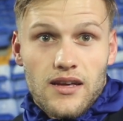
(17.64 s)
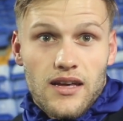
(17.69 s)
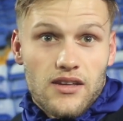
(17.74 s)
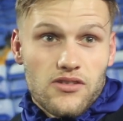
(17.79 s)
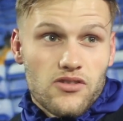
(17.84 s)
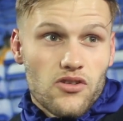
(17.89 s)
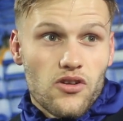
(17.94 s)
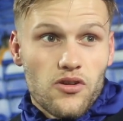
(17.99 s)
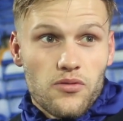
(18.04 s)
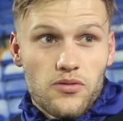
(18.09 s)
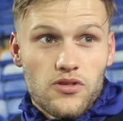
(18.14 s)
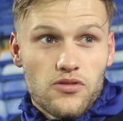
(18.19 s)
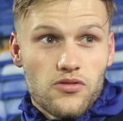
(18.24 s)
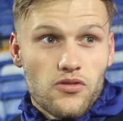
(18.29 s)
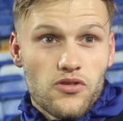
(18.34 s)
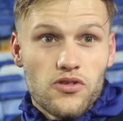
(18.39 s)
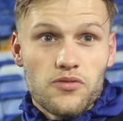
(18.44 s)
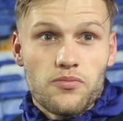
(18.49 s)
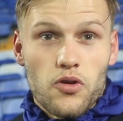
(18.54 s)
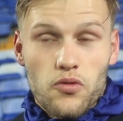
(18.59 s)
a draw would have
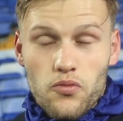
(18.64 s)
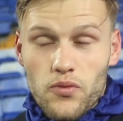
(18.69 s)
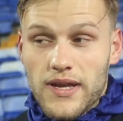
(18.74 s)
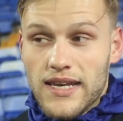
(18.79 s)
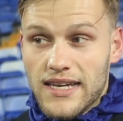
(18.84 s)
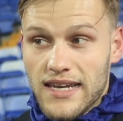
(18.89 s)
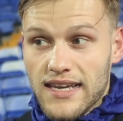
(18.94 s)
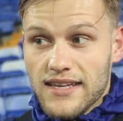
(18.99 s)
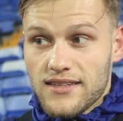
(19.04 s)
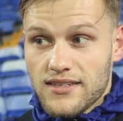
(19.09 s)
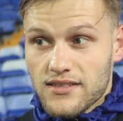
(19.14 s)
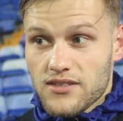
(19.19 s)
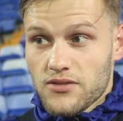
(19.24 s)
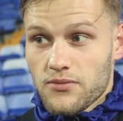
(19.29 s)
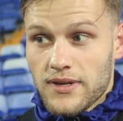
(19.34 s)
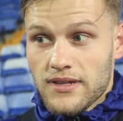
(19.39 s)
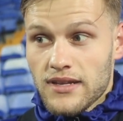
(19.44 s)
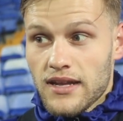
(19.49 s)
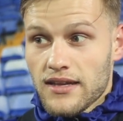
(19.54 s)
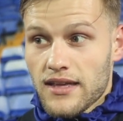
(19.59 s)
done us, but we needed to
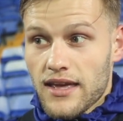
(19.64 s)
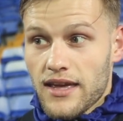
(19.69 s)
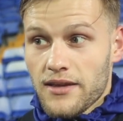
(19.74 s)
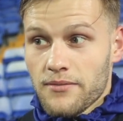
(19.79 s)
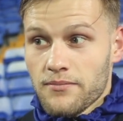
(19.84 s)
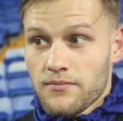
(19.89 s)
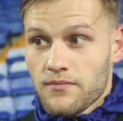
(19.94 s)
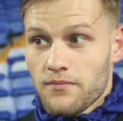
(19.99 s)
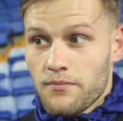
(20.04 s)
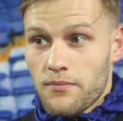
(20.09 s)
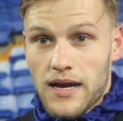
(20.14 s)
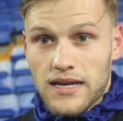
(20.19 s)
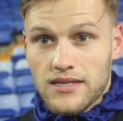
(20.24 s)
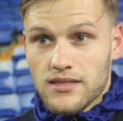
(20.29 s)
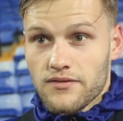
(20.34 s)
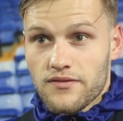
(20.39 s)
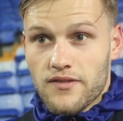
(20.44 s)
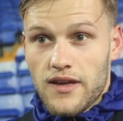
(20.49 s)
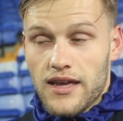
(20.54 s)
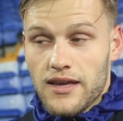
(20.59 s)
win that game,
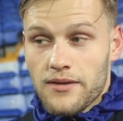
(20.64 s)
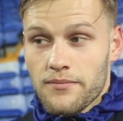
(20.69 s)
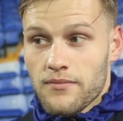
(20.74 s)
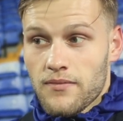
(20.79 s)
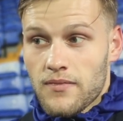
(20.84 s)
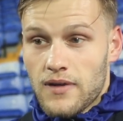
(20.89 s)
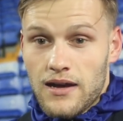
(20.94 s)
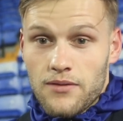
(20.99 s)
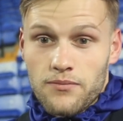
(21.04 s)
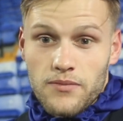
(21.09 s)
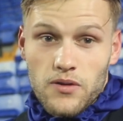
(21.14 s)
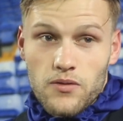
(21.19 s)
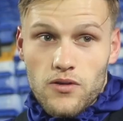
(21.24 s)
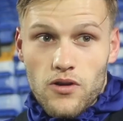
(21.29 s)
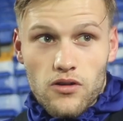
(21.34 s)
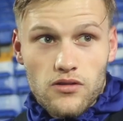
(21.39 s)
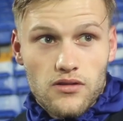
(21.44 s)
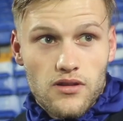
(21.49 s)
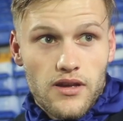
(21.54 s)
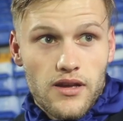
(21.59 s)
massive game, and we've
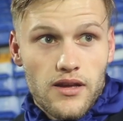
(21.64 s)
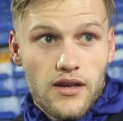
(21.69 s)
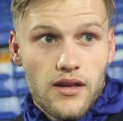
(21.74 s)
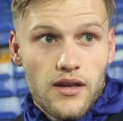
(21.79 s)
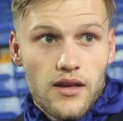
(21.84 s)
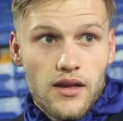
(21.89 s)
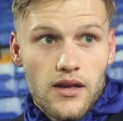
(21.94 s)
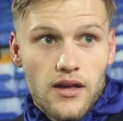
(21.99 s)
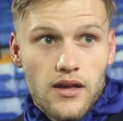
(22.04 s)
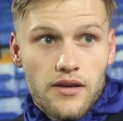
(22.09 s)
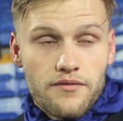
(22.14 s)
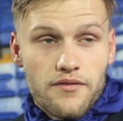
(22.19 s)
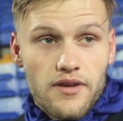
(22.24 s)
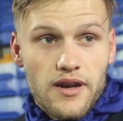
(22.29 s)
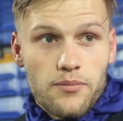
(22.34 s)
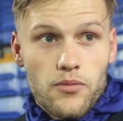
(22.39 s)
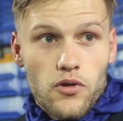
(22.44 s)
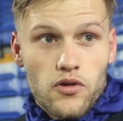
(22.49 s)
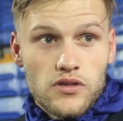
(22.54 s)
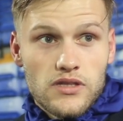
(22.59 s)
got the
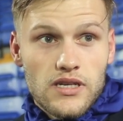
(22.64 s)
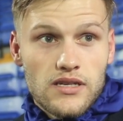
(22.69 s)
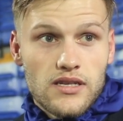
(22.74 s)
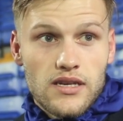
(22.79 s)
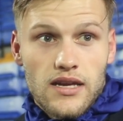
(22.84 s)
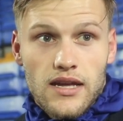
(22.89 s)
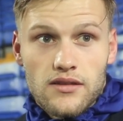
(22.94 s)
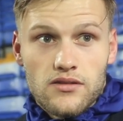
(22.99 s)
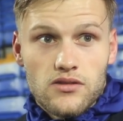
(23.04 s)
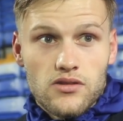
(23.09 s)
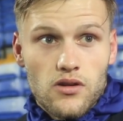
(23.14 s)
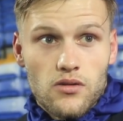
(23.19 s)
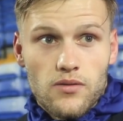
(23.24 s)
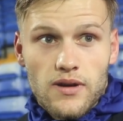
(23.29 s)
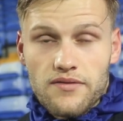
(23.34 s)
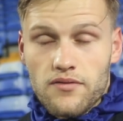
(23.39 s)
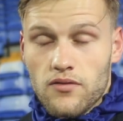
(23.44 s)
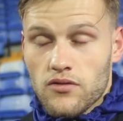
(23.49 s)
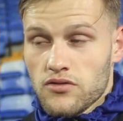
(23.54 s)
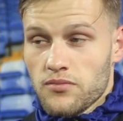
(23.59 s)
3 points at the end, so
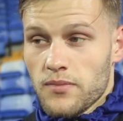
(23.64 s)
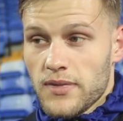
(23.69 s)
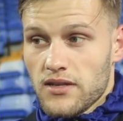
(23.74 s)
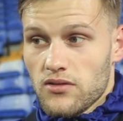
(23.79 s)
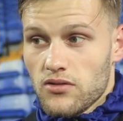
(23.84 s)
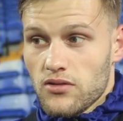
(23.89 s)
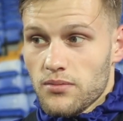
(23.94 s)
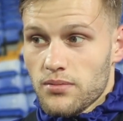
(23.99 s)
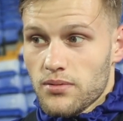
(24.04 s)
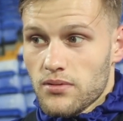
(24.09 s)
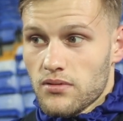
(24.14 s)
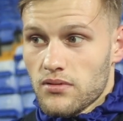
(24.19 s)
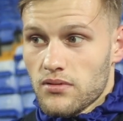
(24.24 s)
everyone's made up.